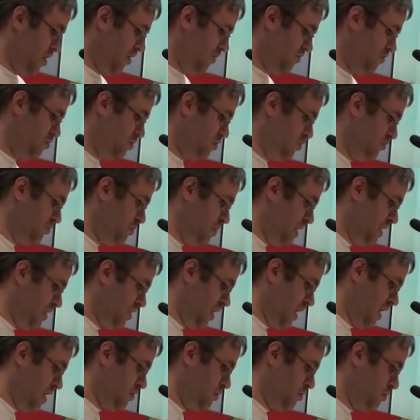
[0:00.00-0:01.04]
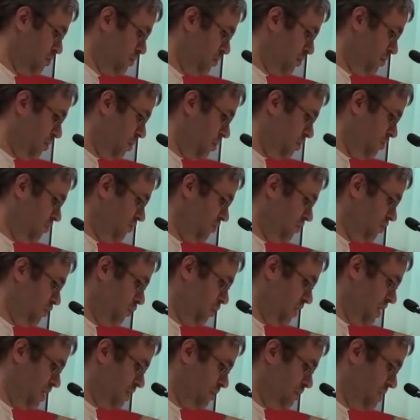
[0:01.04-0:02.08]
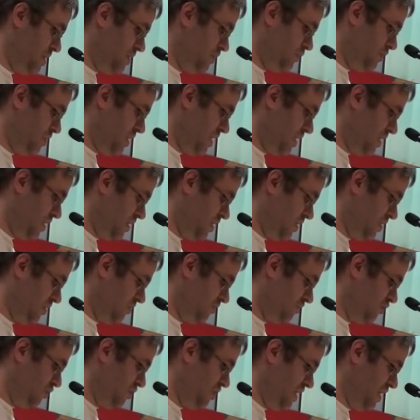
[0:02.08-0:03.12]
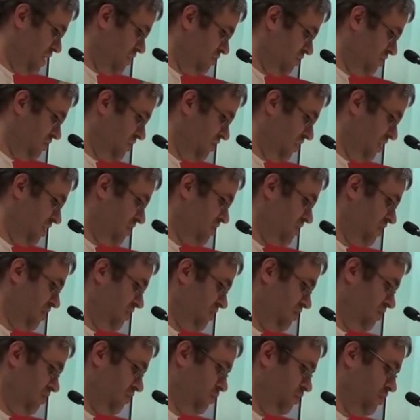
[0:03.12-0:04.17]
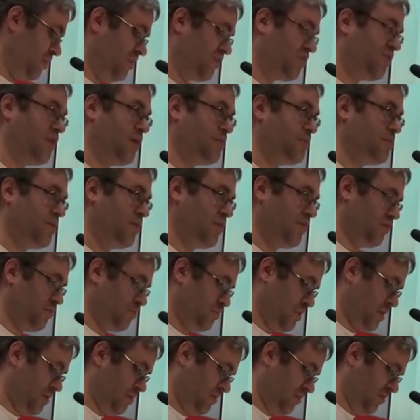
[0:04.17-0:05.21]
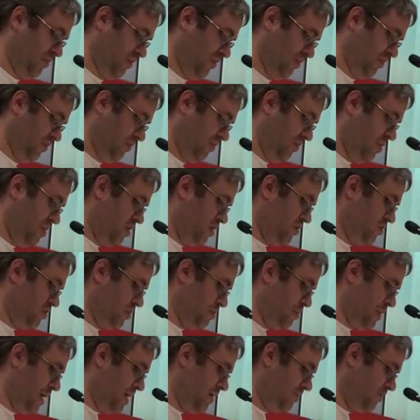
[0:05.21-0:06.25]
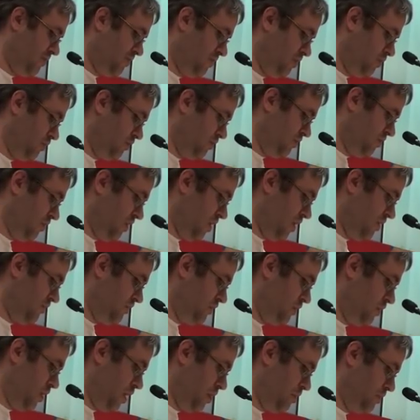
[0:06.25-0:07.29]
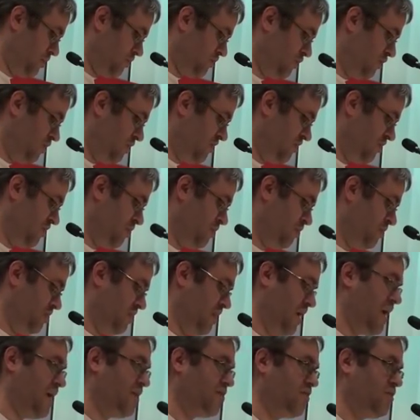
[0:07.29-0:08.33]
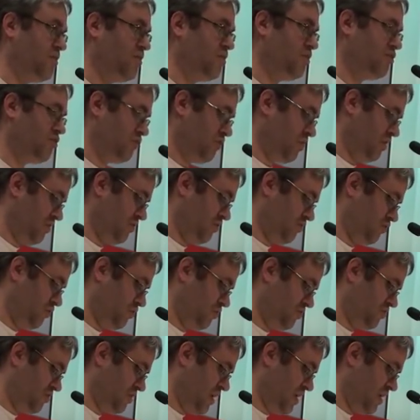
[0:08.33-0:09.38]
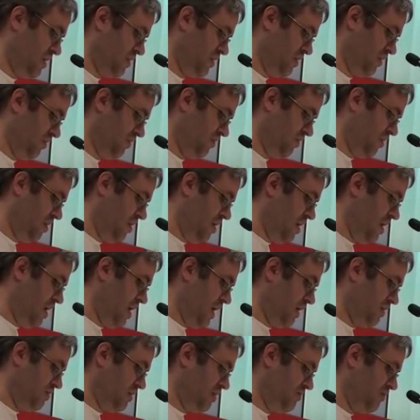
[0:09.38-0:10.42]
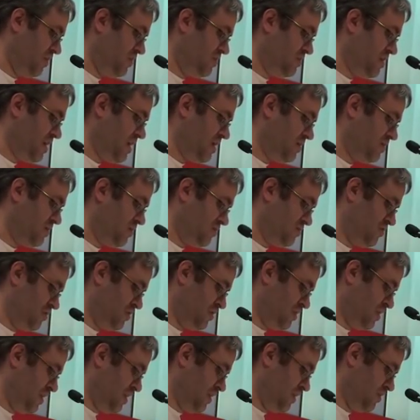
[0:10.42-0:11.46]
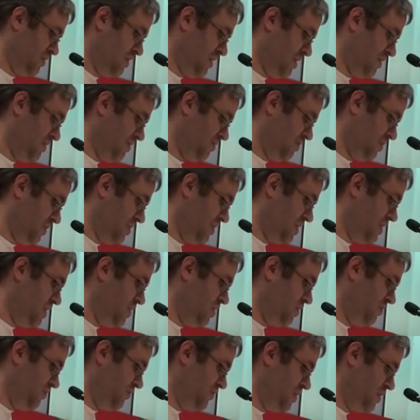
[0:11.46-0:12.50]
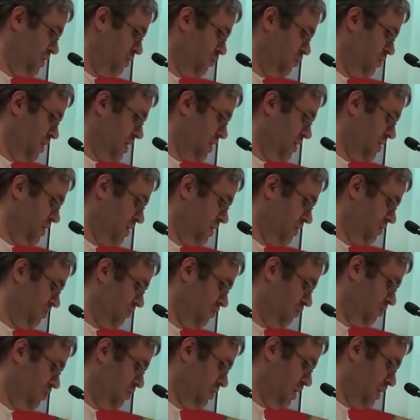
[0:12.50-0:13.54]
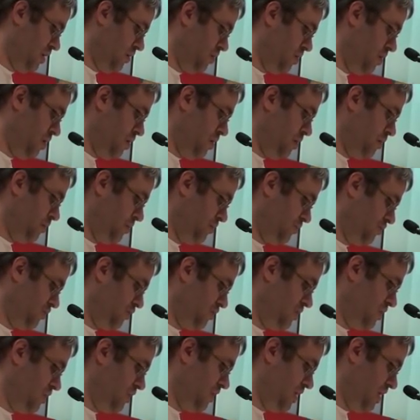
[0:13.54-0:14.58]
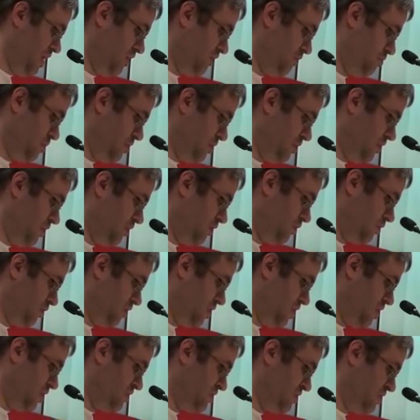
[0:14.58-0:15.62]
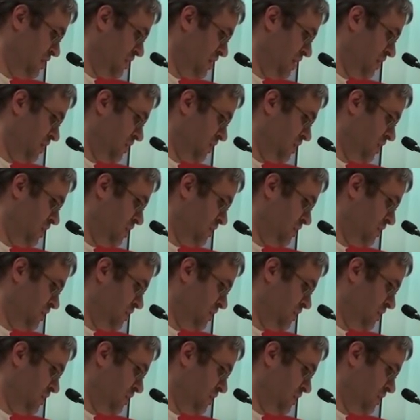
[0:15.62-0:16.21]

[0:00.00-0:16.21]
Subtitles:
of movement and who propose that the way to beat Reagan is to denounce his excesses while accepting its premises. The pathos of their opportunism lies in their its short-sightedness. As every tactician can attest, the key to defeating Reagan is turnout. But turnout has political content and